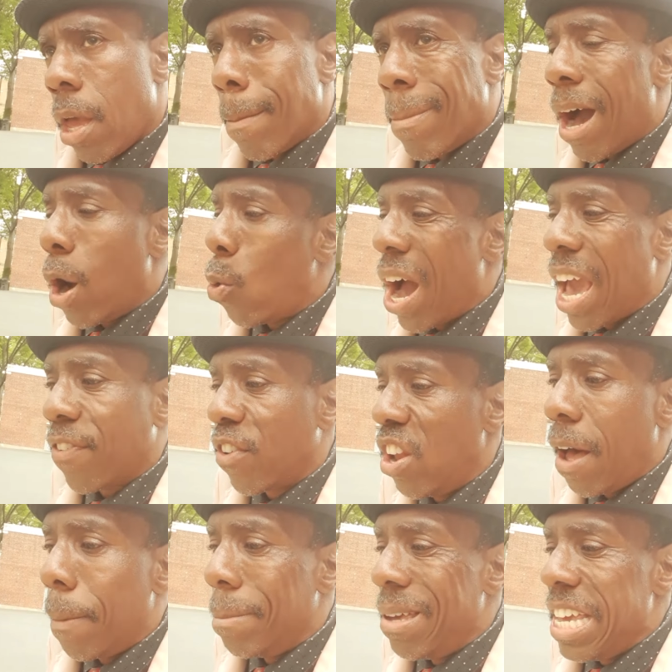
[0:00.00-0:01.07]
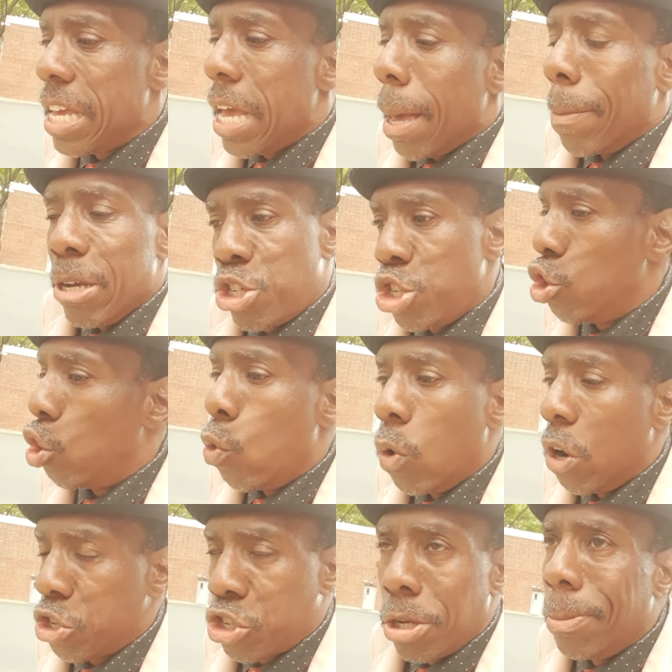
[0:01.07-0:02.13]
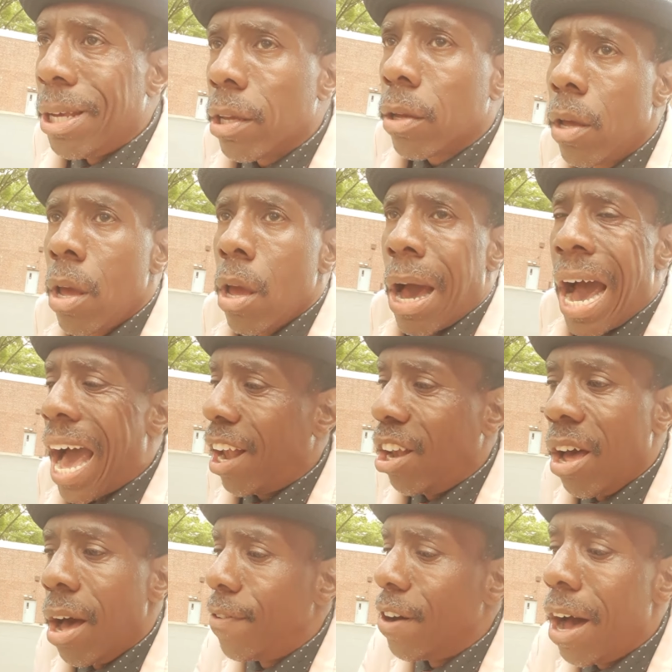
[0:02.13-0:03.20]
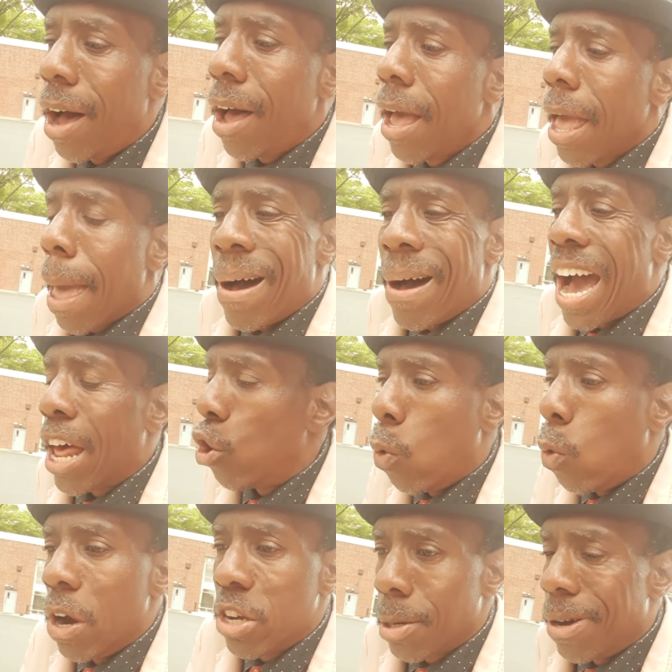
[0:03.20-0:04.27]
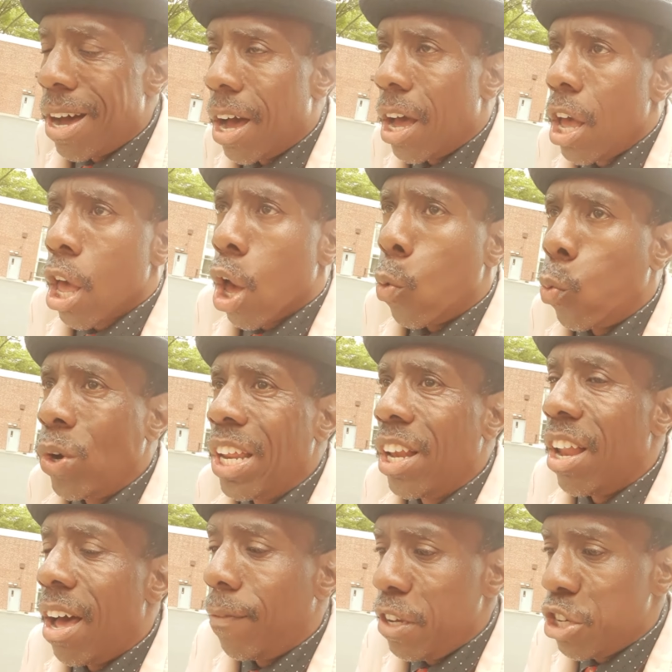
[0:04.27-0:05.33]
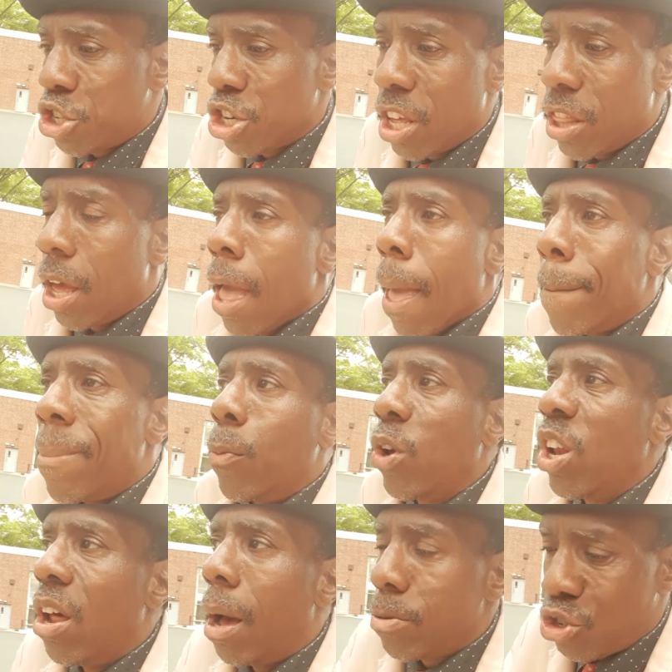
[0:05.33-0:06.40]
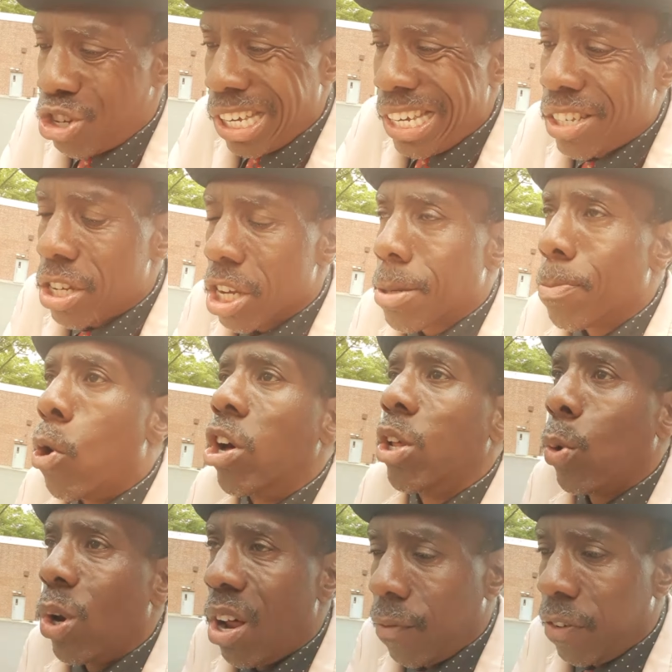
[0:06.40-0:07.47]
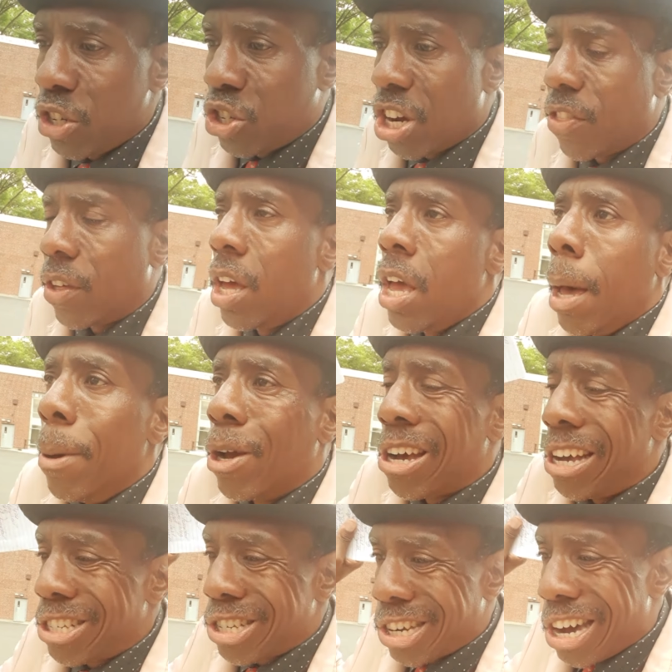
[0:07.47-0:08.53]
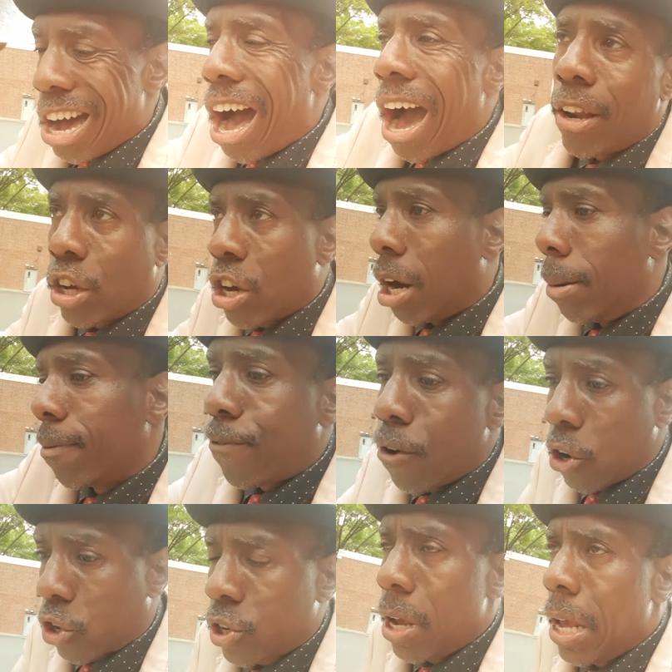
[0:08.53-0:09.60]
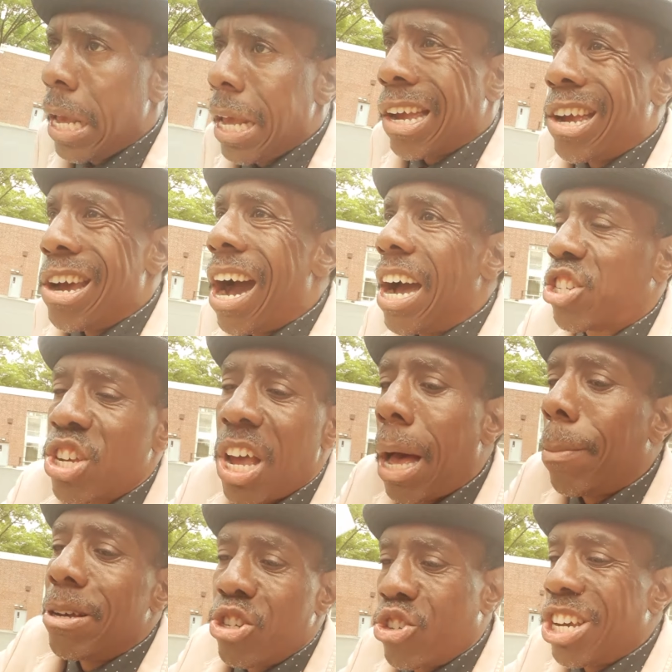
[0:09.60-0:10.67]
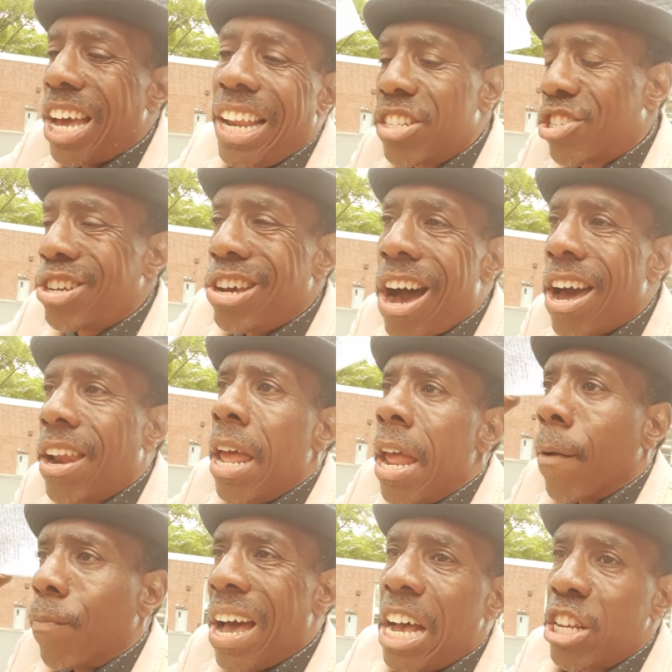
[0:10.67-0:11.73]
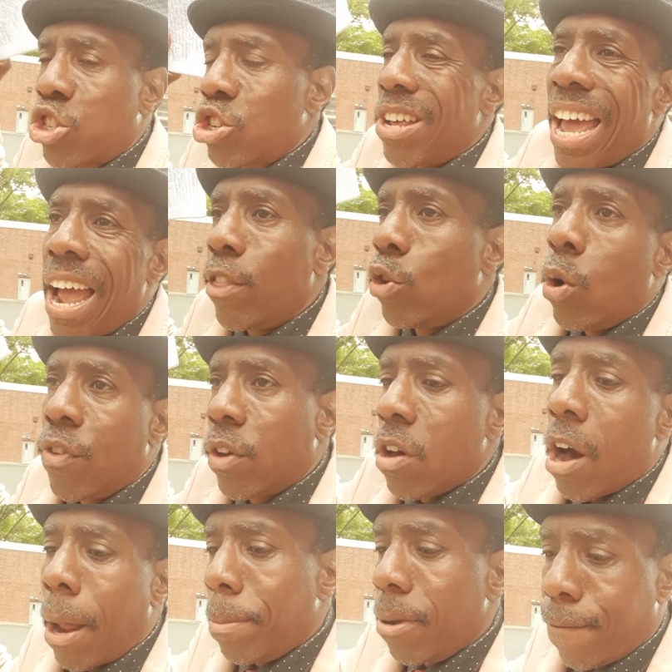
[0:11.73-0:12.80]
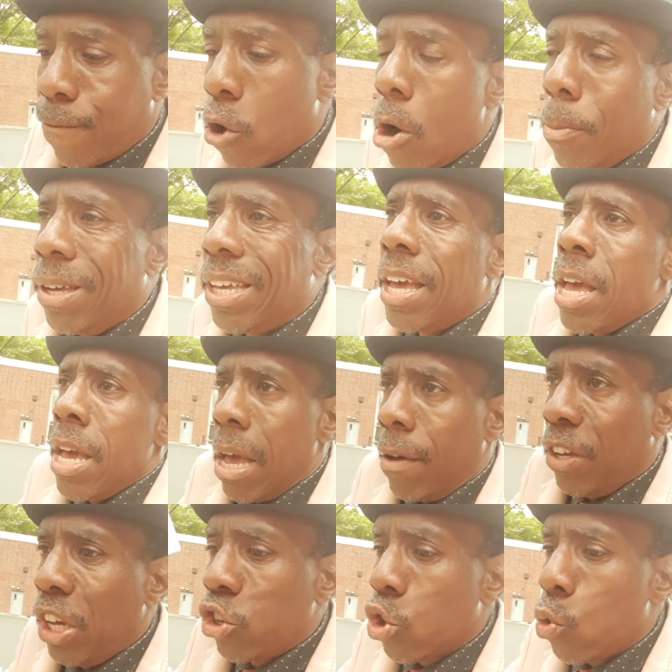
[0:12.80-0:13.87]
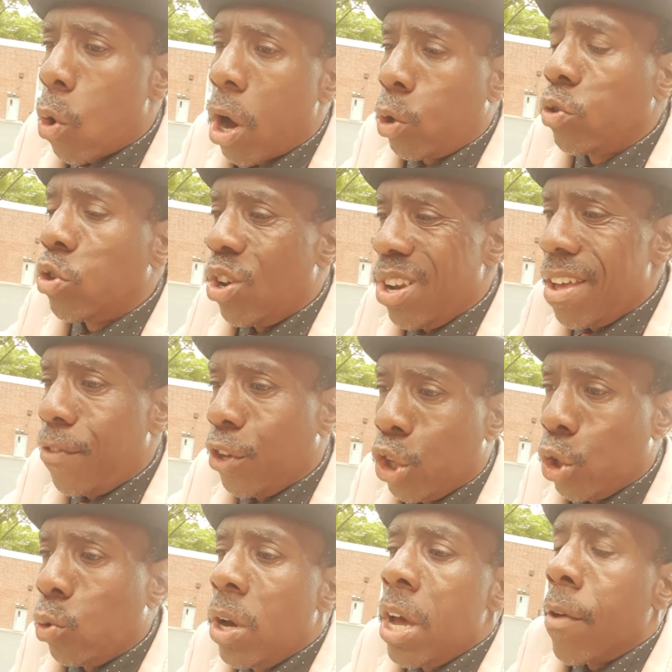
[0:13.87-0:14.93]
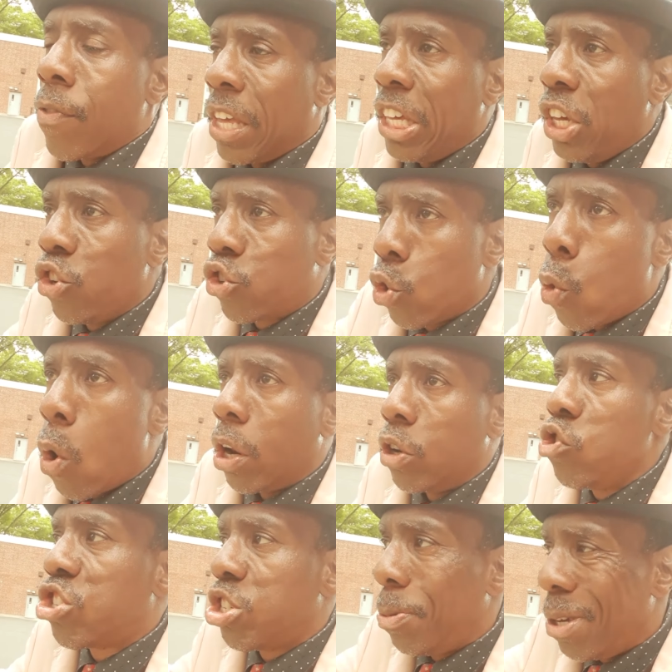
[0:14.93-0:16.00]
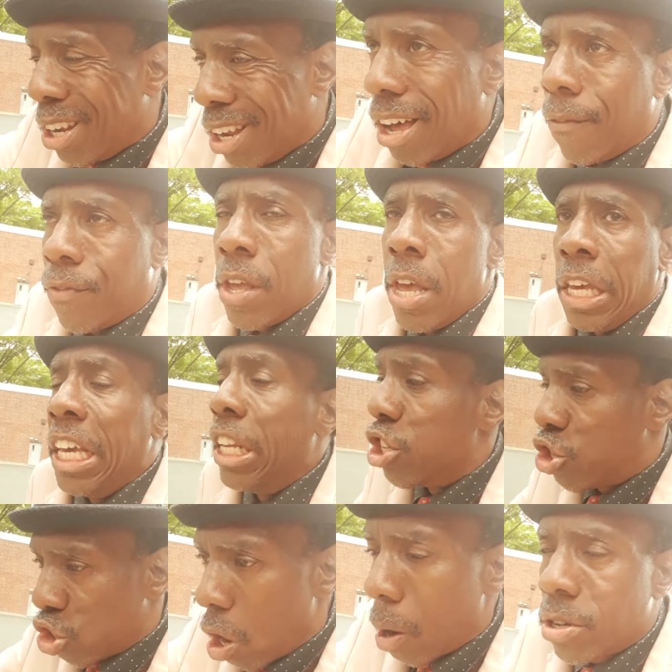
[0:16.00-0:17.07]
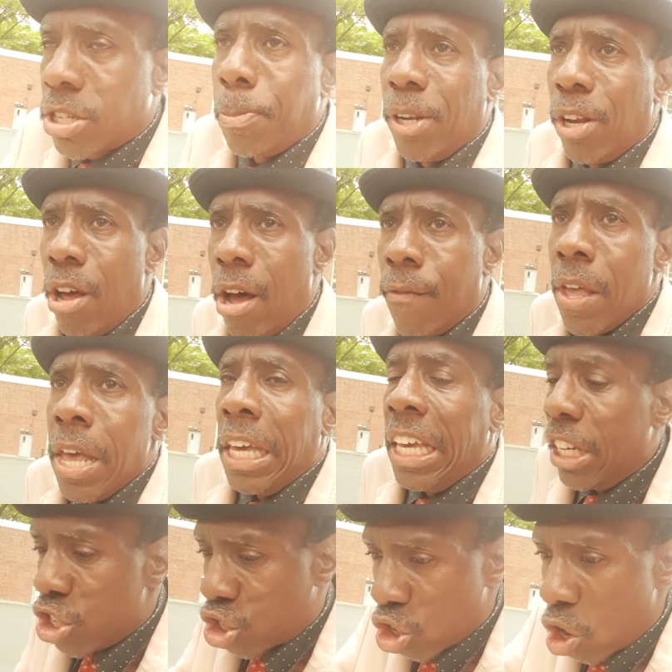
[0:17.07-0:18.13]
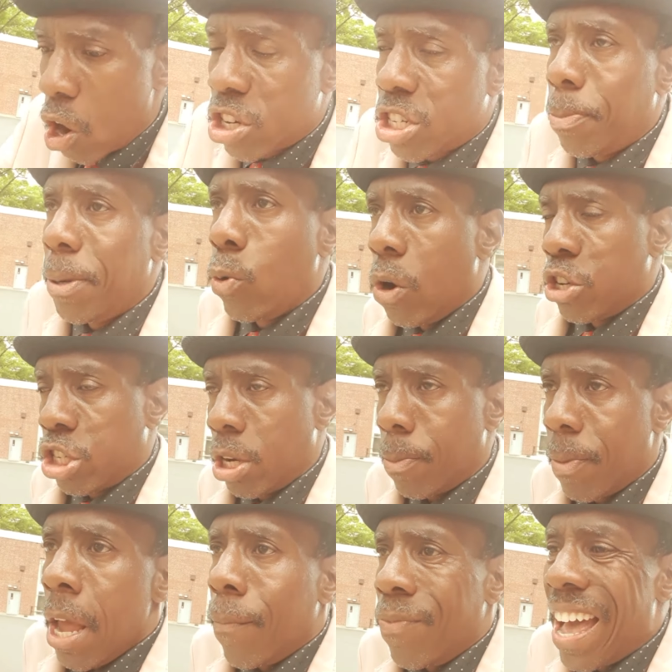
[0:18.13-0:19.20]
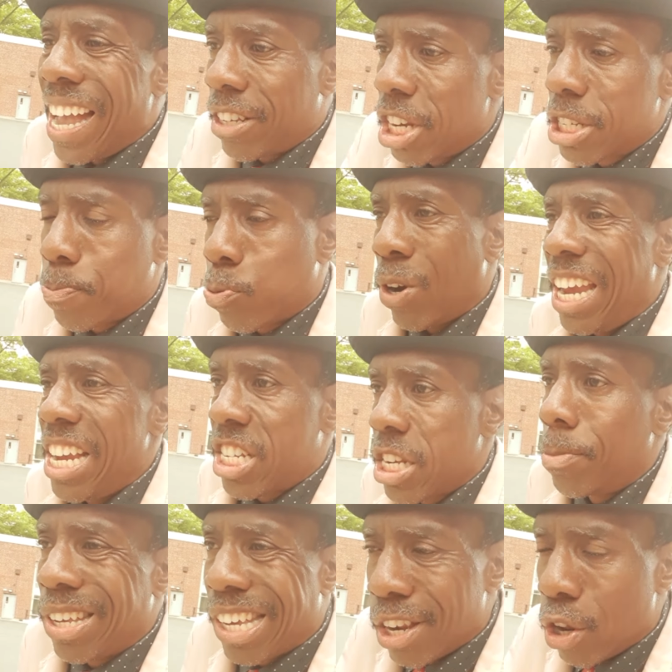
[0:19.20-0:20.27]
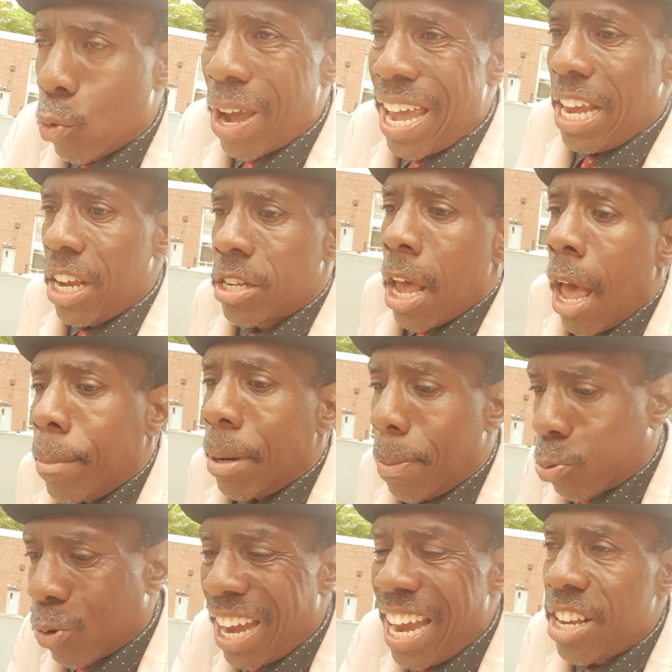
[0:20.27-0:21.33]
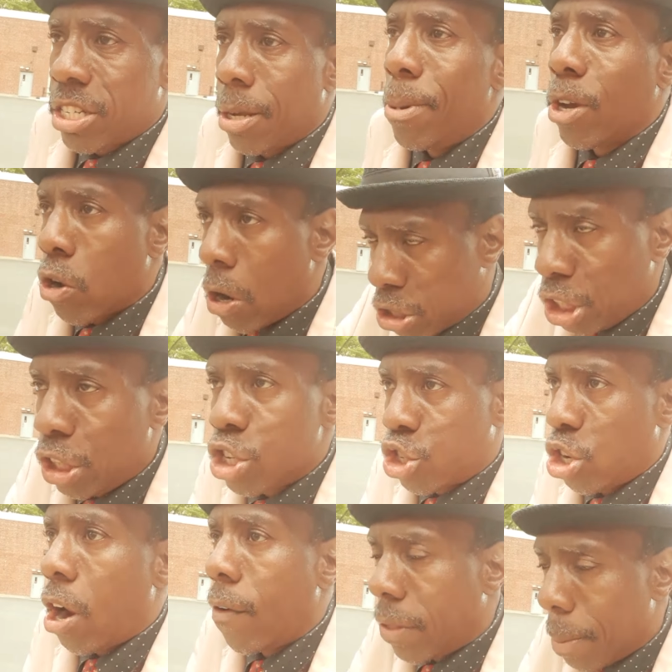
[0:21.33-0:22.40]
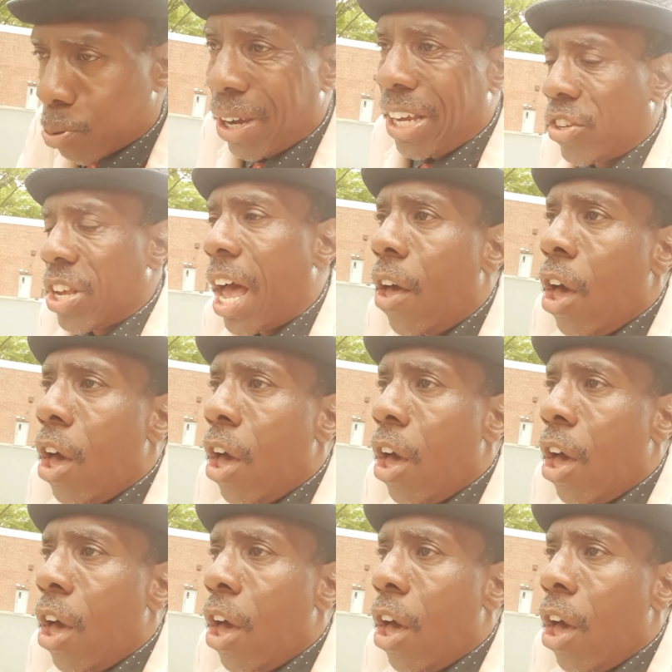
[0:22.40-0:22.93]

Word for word: My wife love me, but she don't worship me. I love her, but I don't worship her. We love each other, but we love Jesus more than we love each other because God comes first. God said, I'm a jealous God. Thou shalt not have no other God before me. If he's the one who delivered you, then he's the one who should be loved. He deserves to be loved. He deserves to be worshiped. Not just praise him to get a raise, but praise him because He deserves the praise.